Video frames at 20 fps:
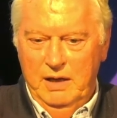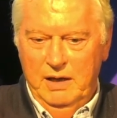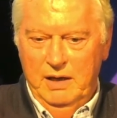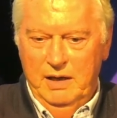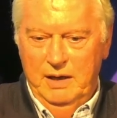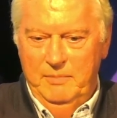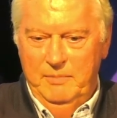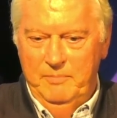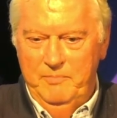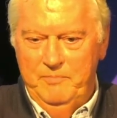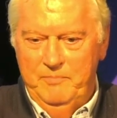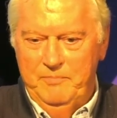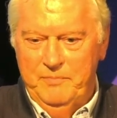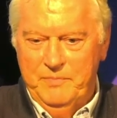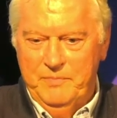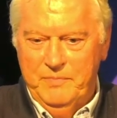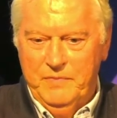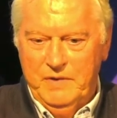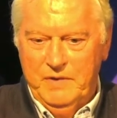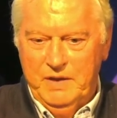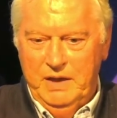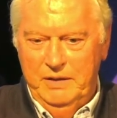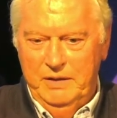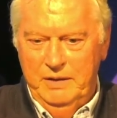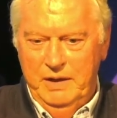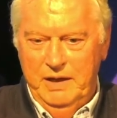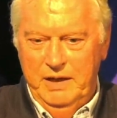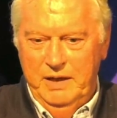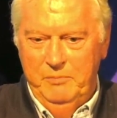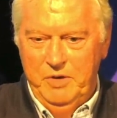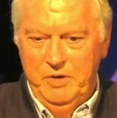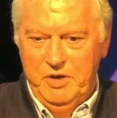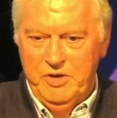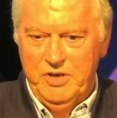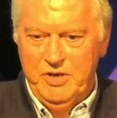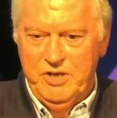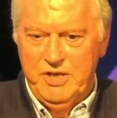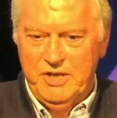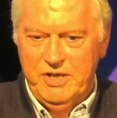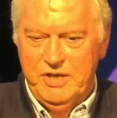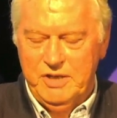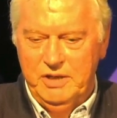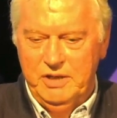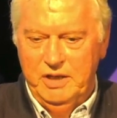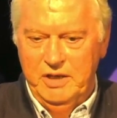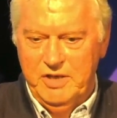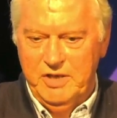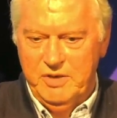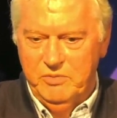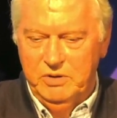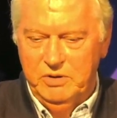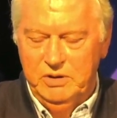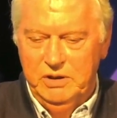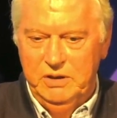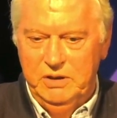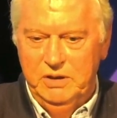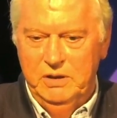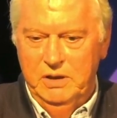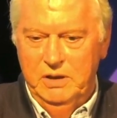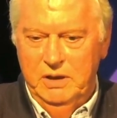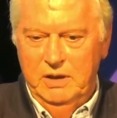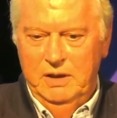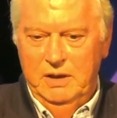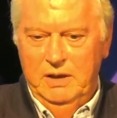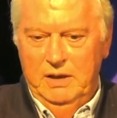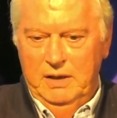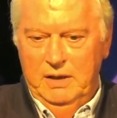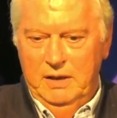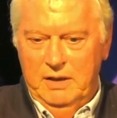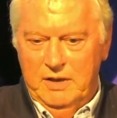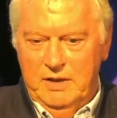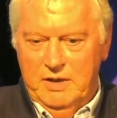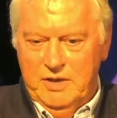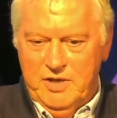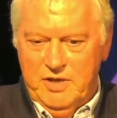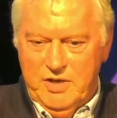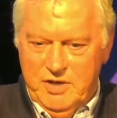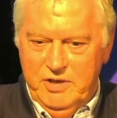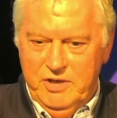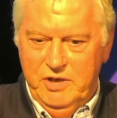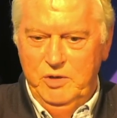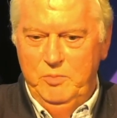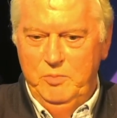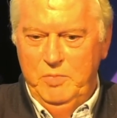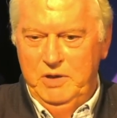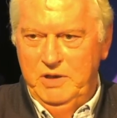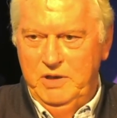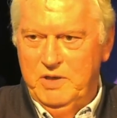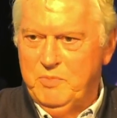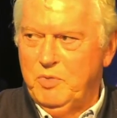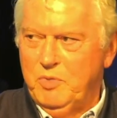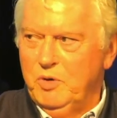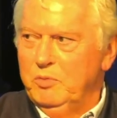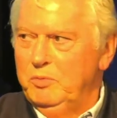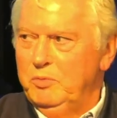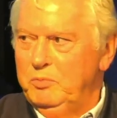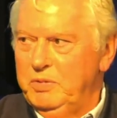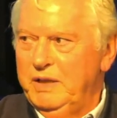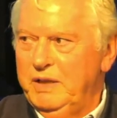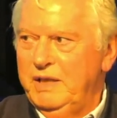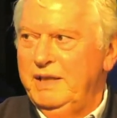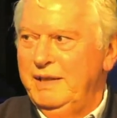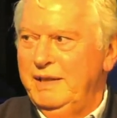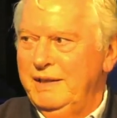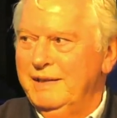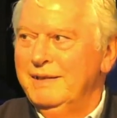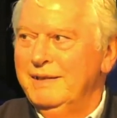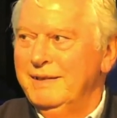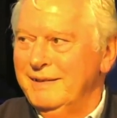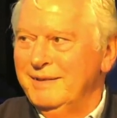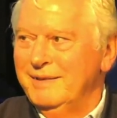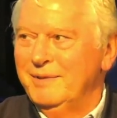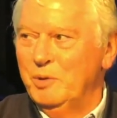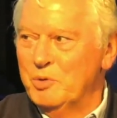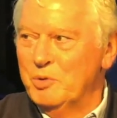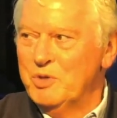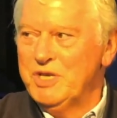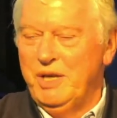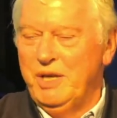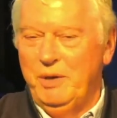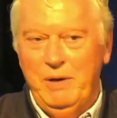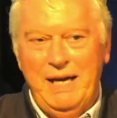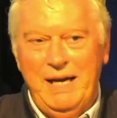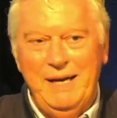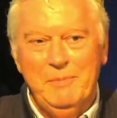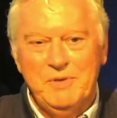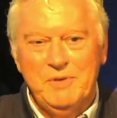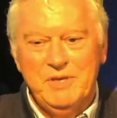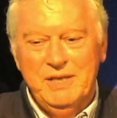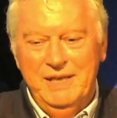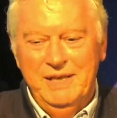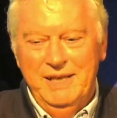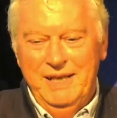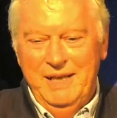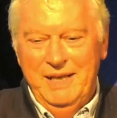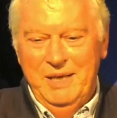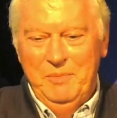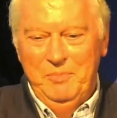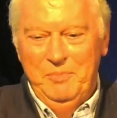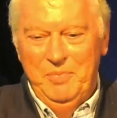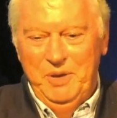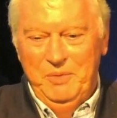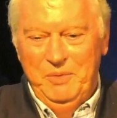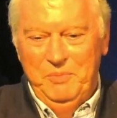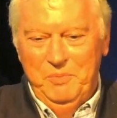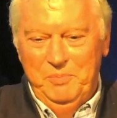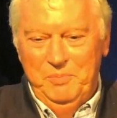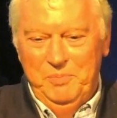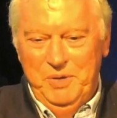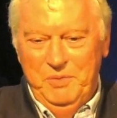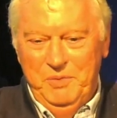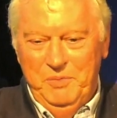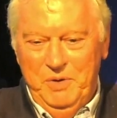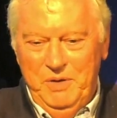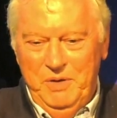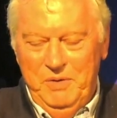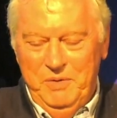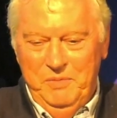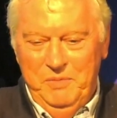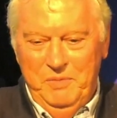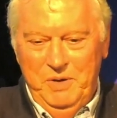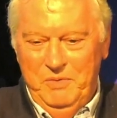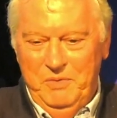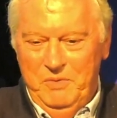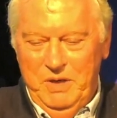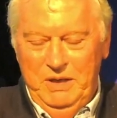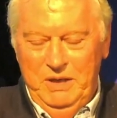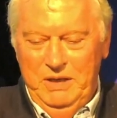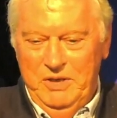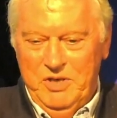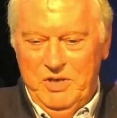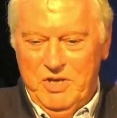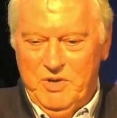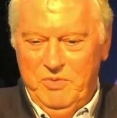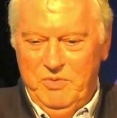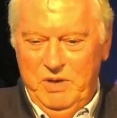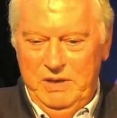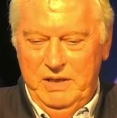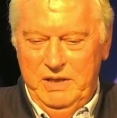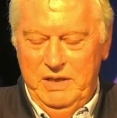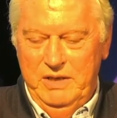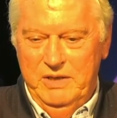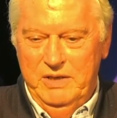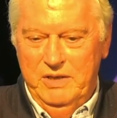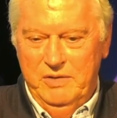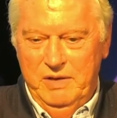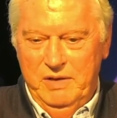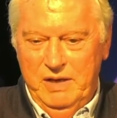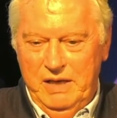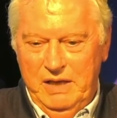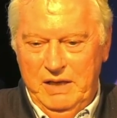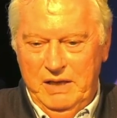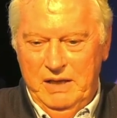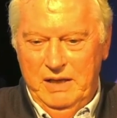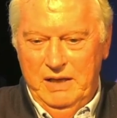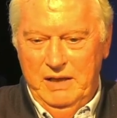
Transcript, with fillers: Um, I think ambitious is a nice word. Hmm. Stupid is probably also apt. But, but we, we really just went into it